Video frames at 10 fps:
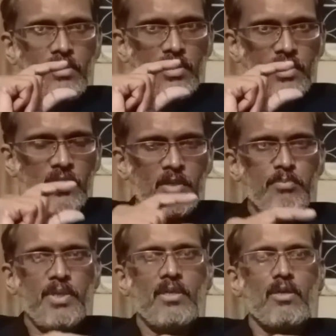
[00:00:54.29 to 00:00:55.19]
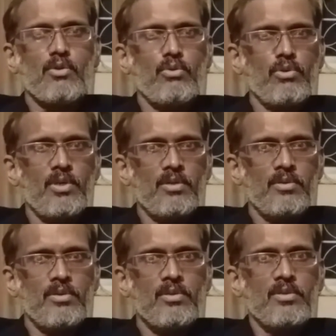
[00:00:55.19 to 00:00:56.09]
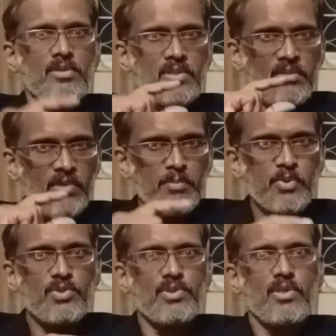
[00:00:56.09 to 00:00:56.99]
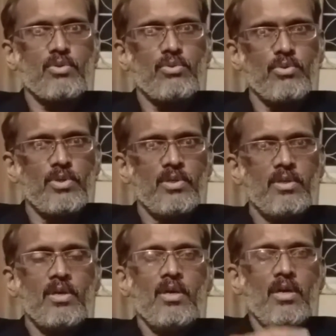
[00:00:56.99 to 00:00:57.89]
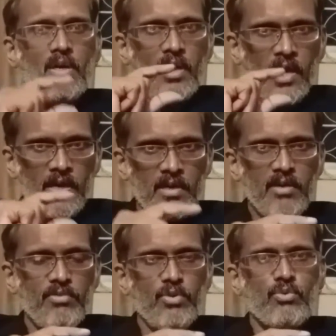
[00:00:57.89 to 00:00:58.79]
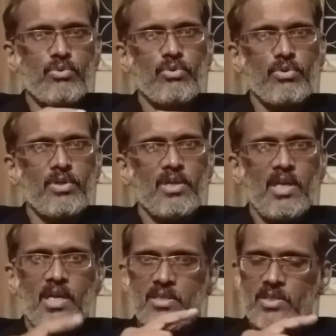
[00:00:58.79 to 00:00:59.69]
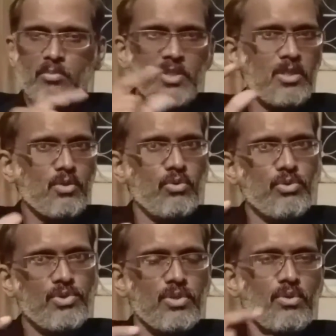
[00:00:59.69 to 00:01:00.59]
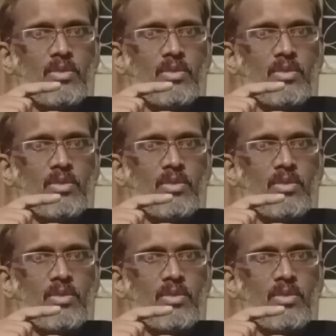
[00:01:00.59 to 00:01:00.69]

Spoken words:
Indian penal code, civil procedure code, land revenue code, and some other codes.